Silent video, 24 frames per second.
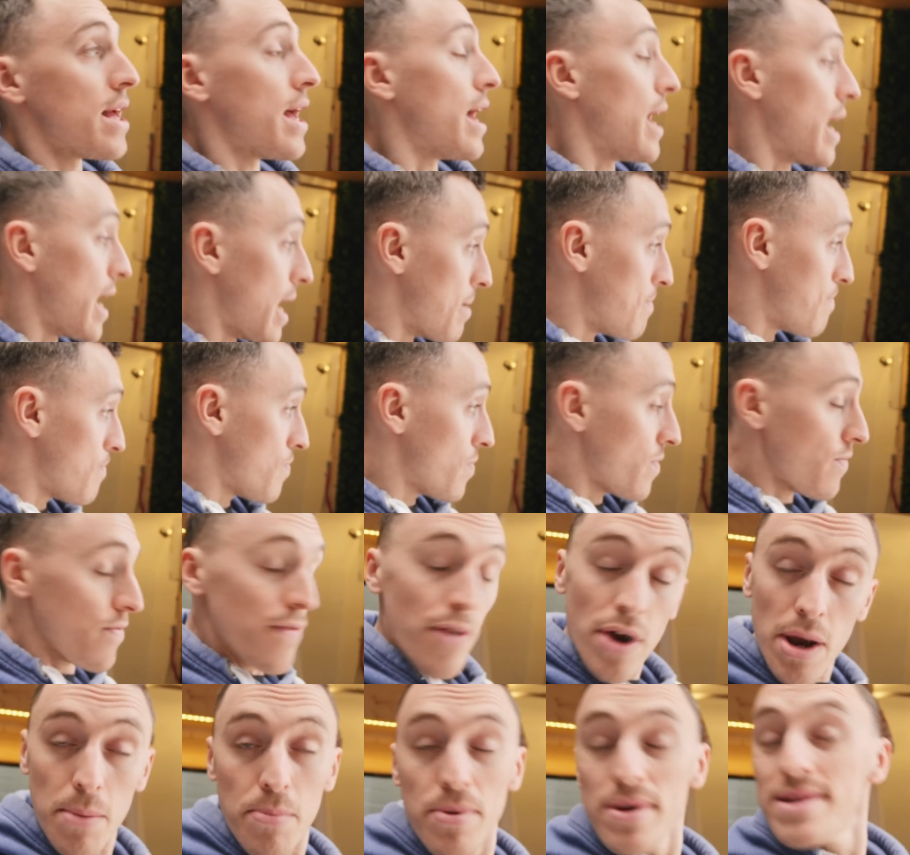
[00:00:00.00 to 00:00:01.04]

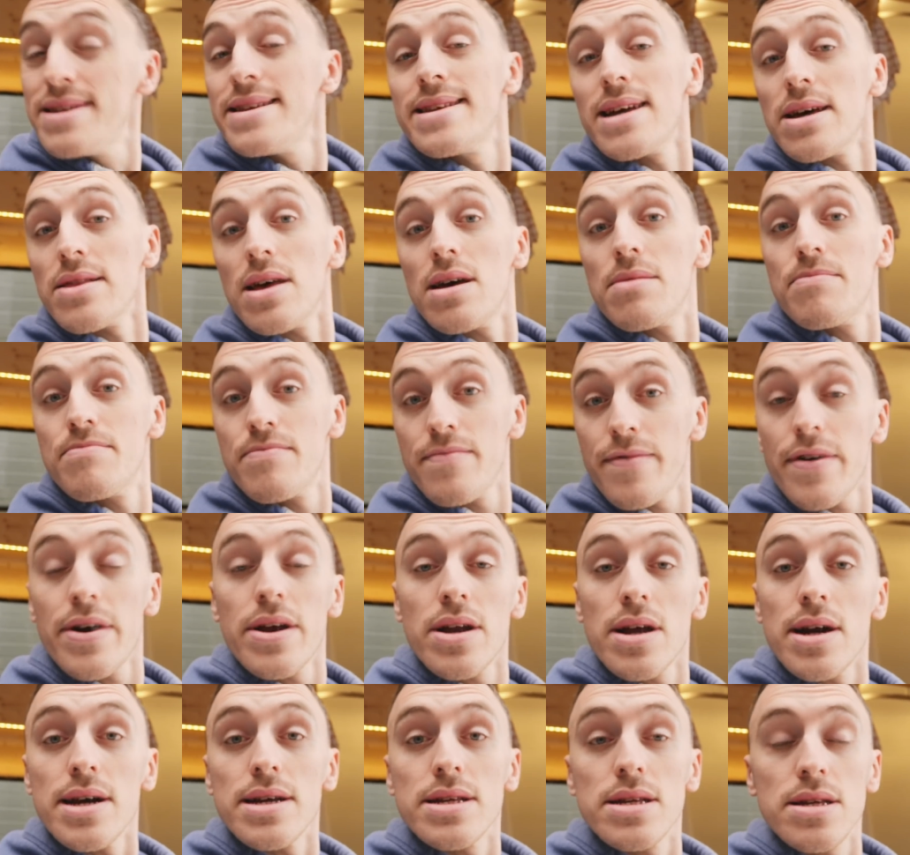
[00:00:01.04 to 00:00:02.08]
Very pretty down there, very
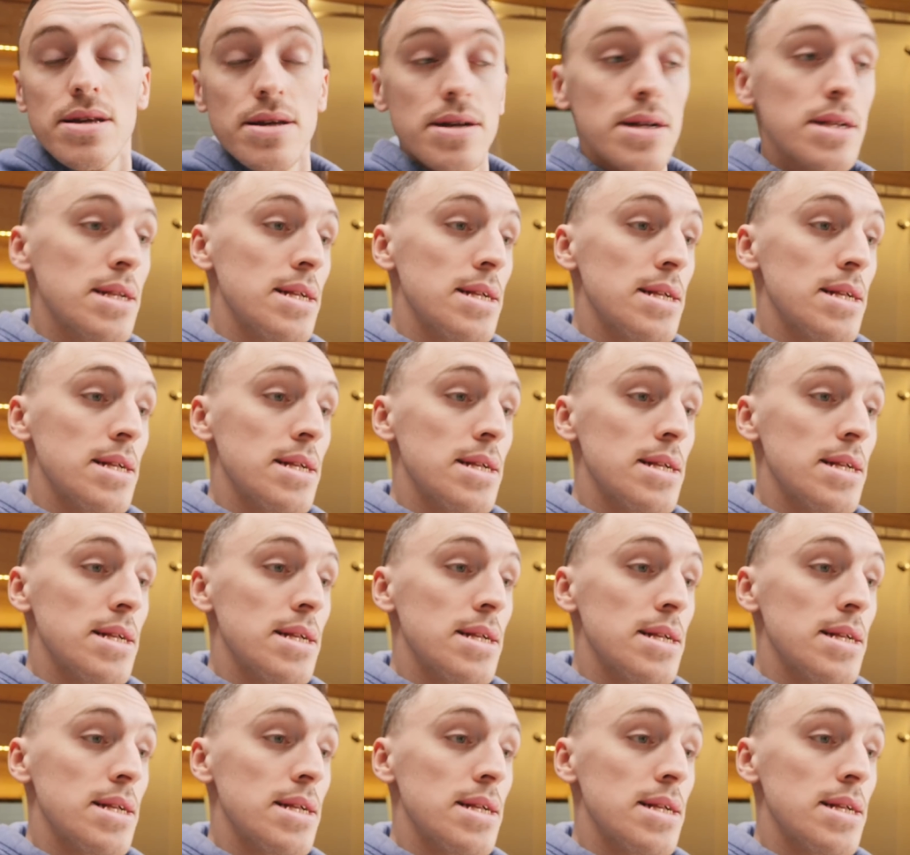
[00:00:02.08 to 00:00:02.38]
nice.